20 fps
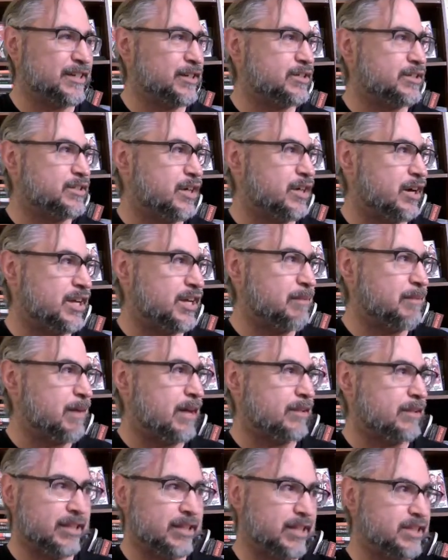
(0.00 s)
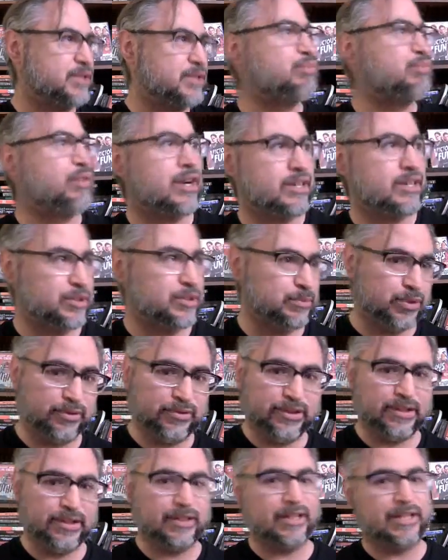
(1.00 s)
talking about the latest Predator
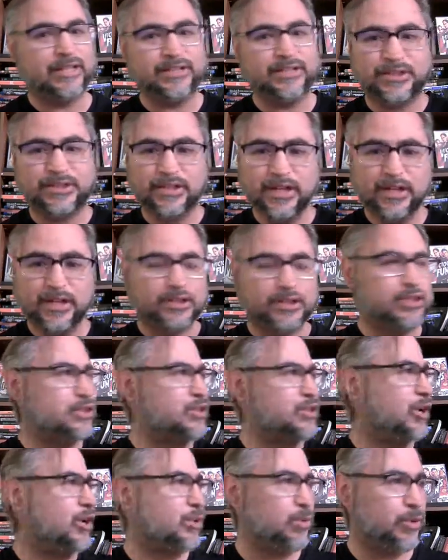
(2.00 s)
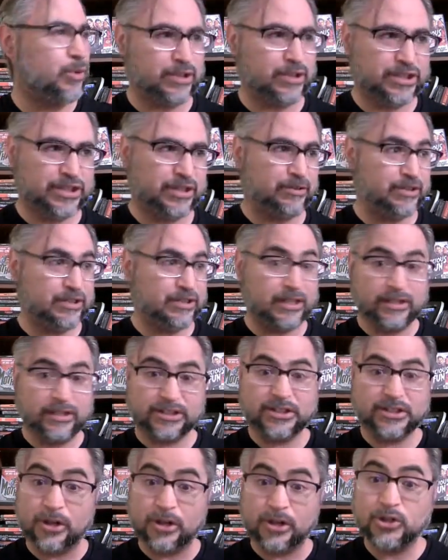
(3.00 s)
movie, the latest Star Wars series, the latest
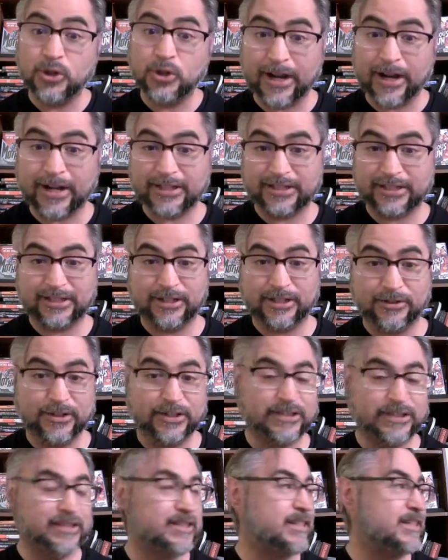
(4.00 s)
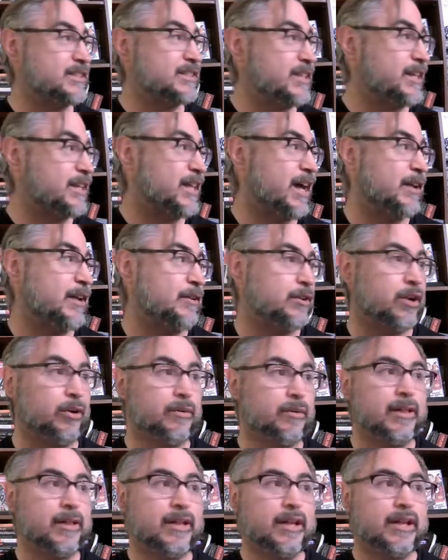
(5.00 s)
Star Trek series, and things like that, you
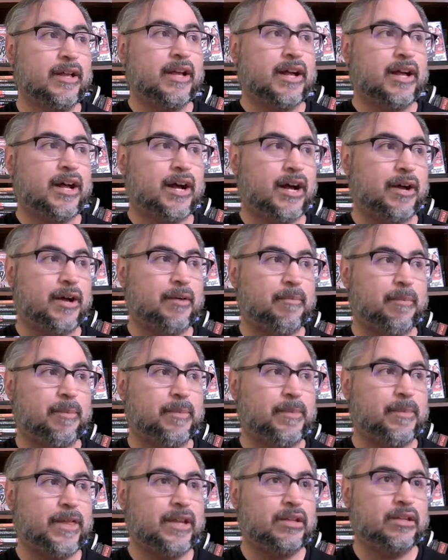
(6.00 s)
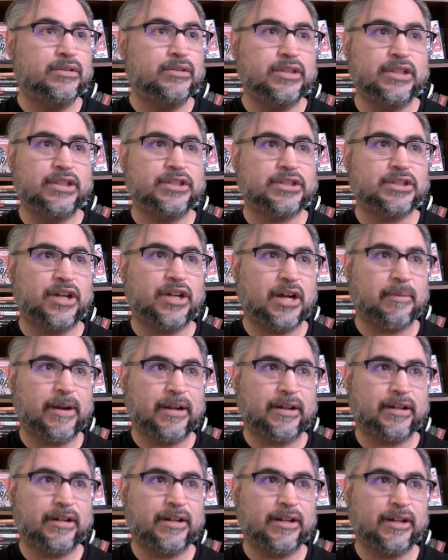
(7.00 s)
know? They usually just talk
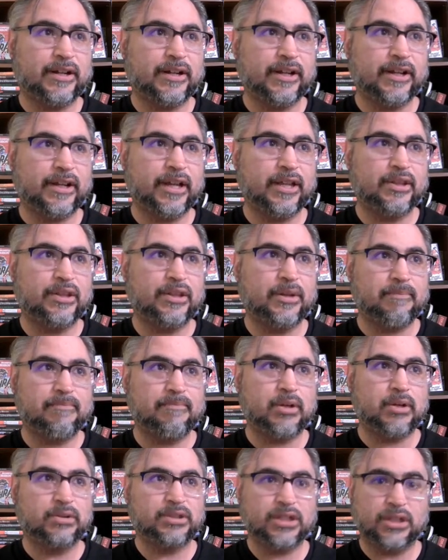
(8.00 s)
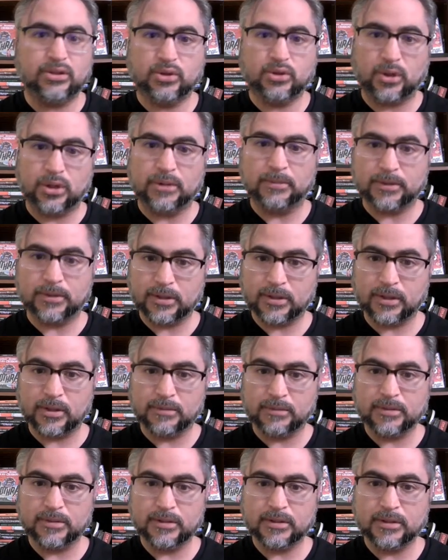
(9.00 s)
about it in the most enjoyable
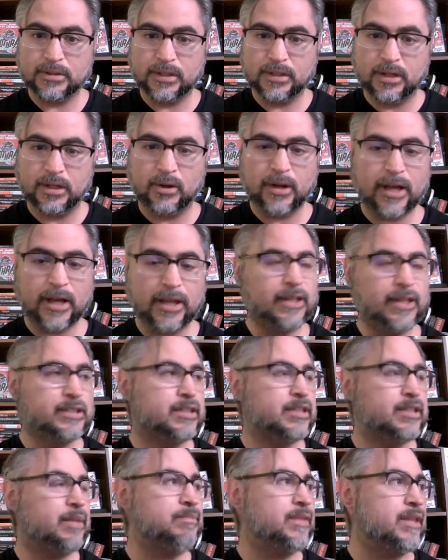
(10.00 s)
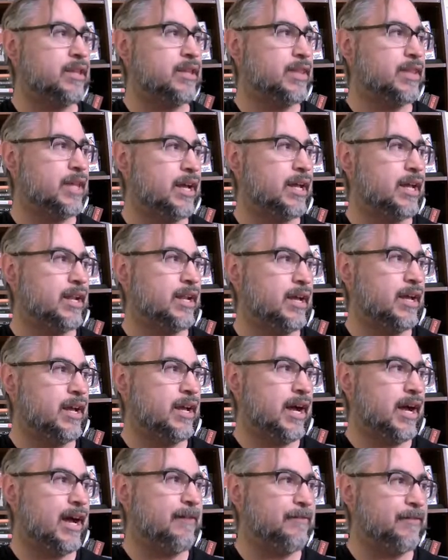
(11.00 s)
terms, you know? And that's something that
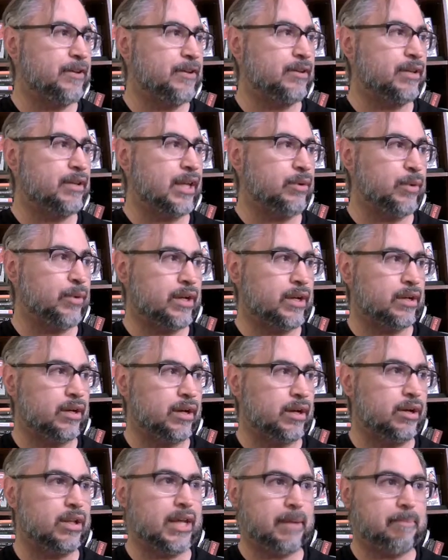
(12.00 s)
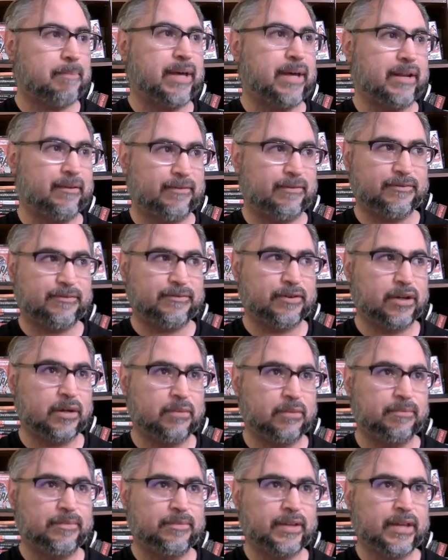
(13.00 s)
I feel like we could all, like, benefit
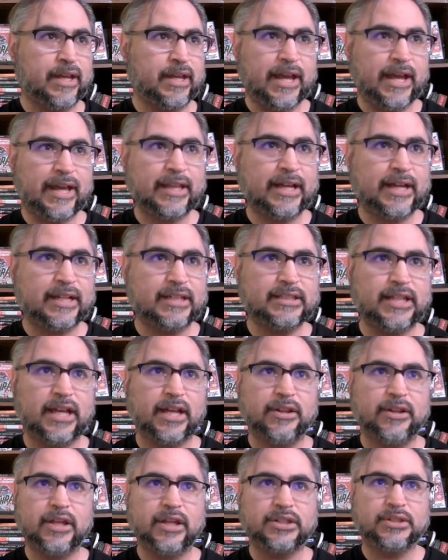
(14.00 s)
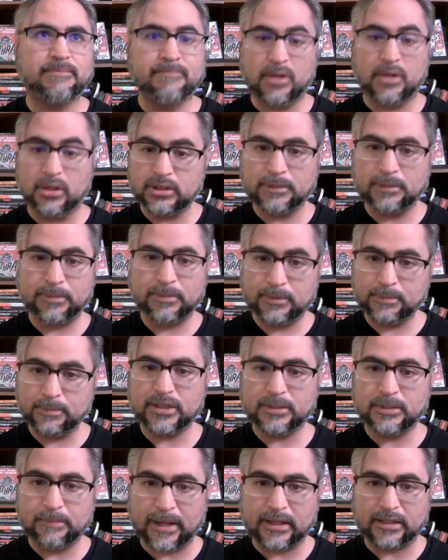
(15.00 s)
from. And like I said, it's multiple
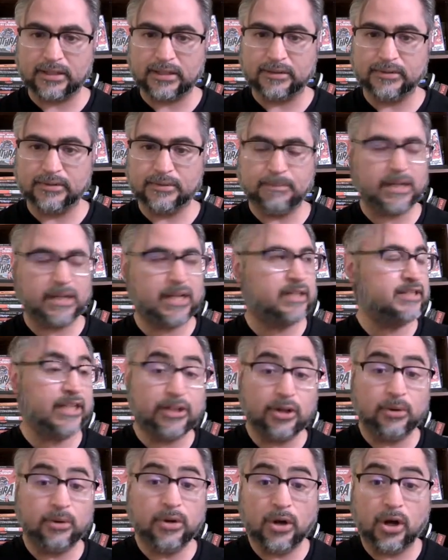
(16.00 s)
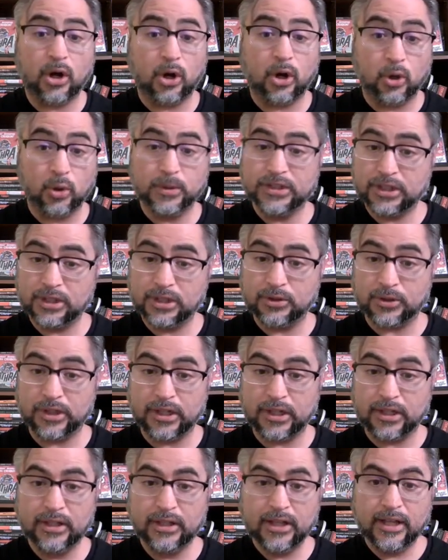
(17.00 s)
perspectives because they don't always
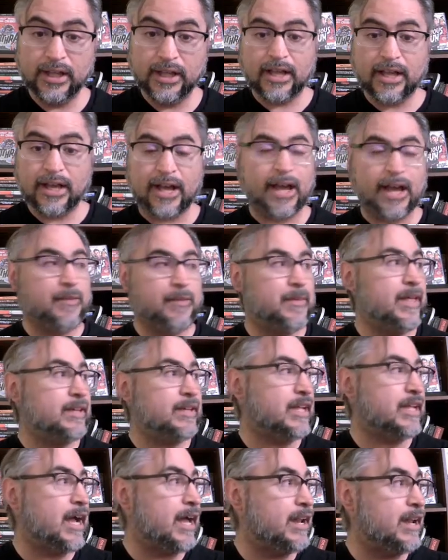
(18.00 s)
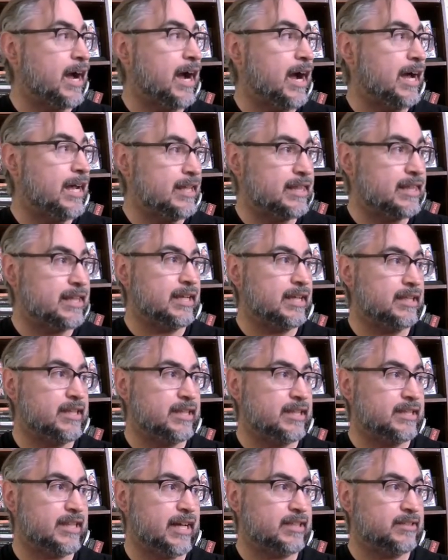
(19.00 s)
agree. And I think
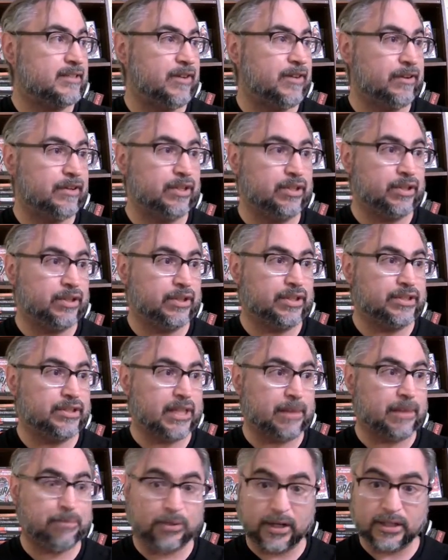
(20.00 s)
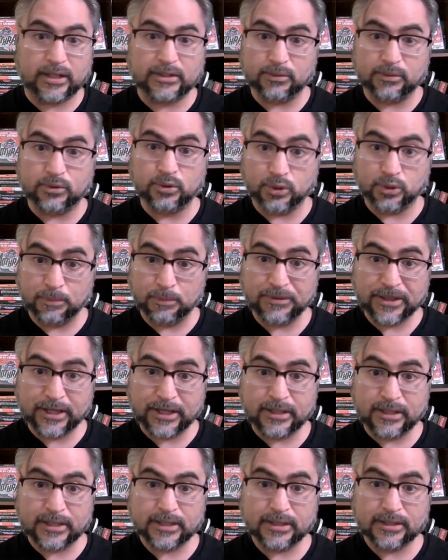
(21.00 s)
that that's very good. It separates from
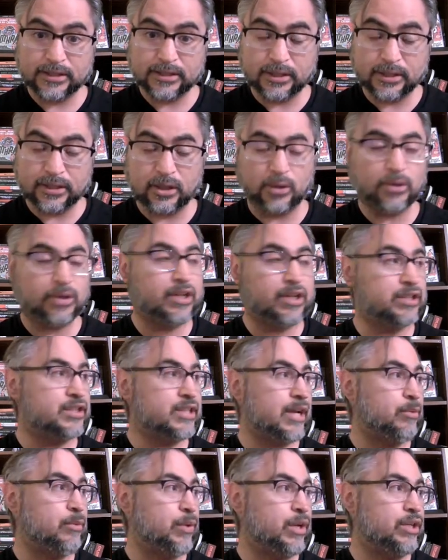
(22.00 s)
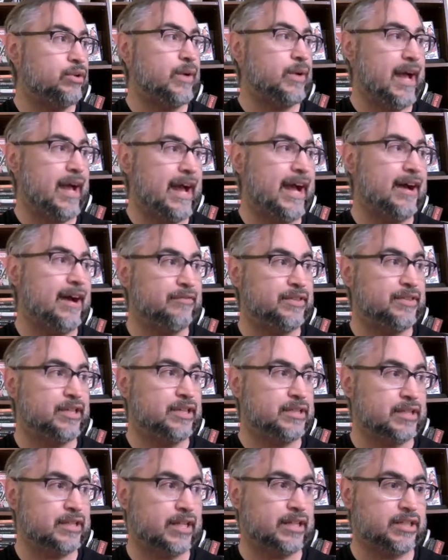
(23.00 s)
groupthink, you know? Because, like, when you have
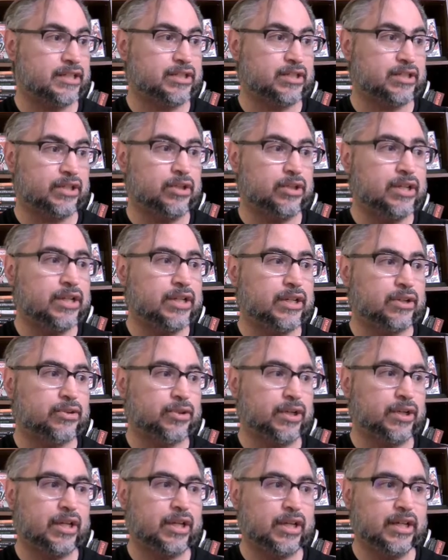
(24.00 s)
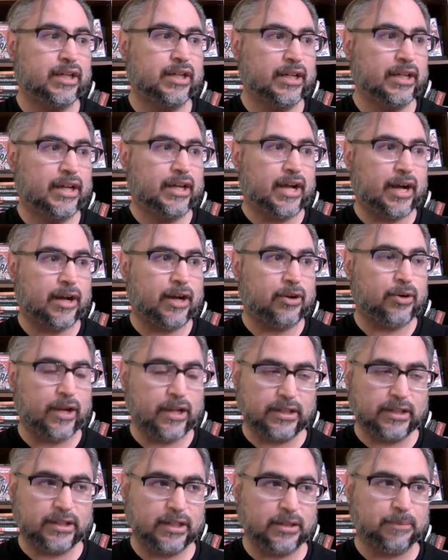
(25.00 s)
these, like, you can agree a
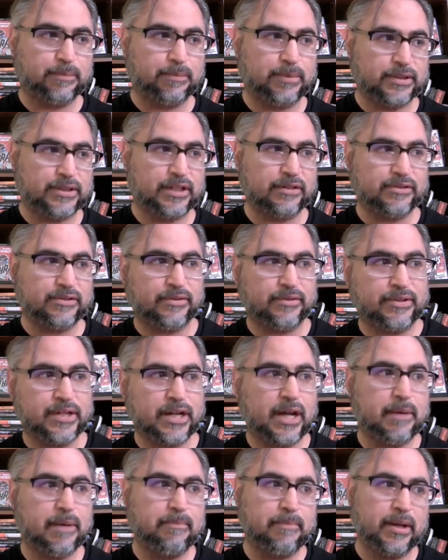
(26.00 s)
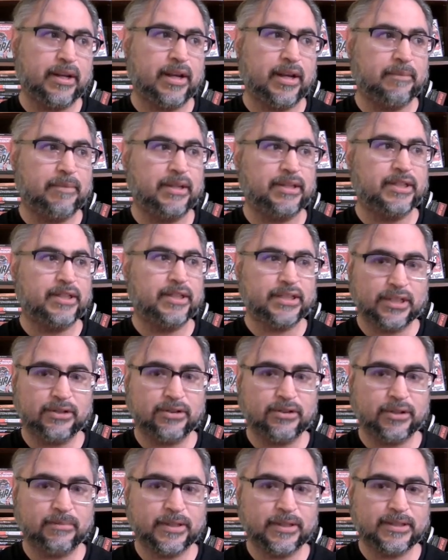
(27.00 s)
great deal percentage of the time, but, I mean,
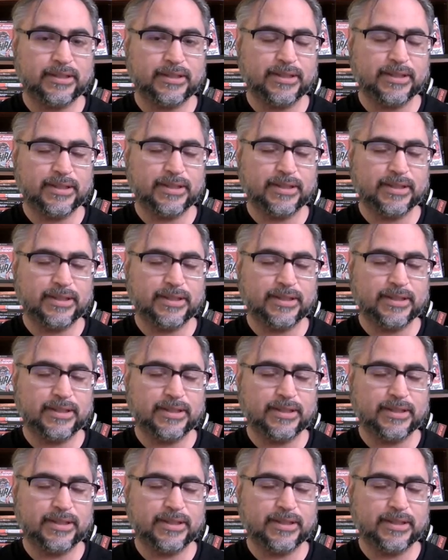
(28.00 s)
disagreements,